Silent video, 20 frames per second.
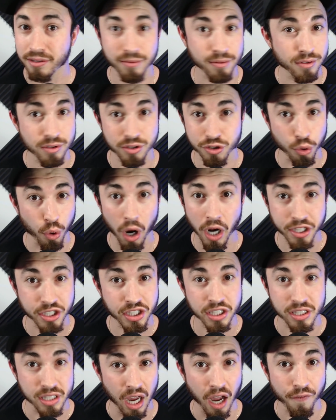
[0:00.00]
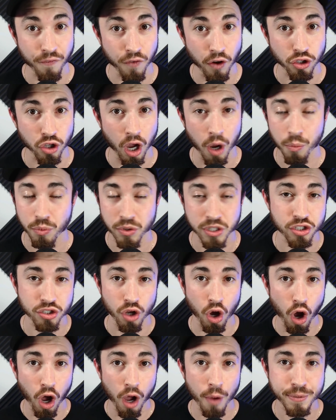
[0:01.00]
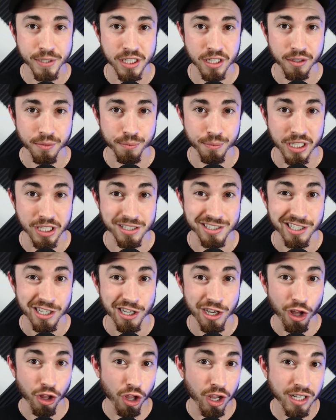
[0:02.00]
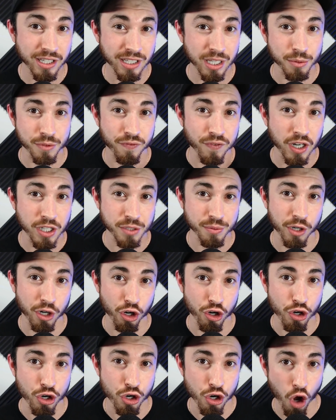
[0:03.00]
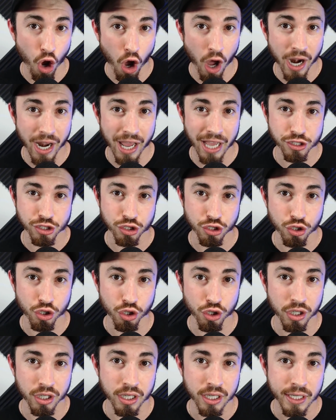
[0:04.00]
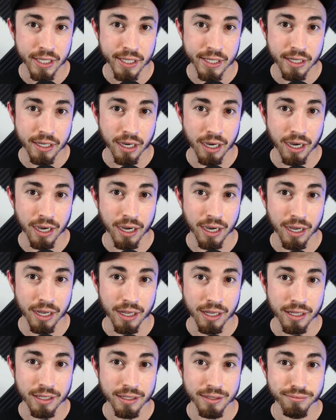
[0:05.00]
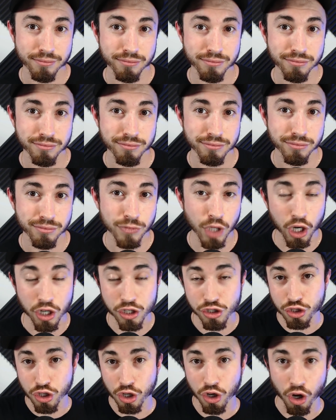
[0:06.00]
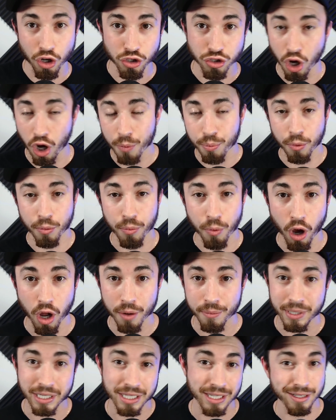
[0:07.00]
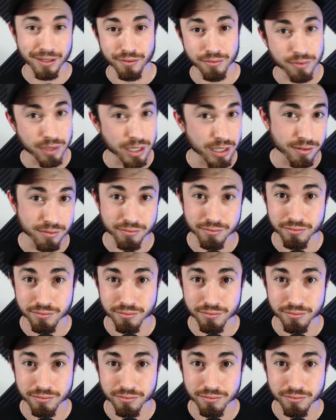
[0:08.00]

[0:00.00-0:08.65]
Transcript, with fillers: Starocci is tough on top, which is opposite because a lot of times freshmen are not as good, uh, not as good on top or bottom, and and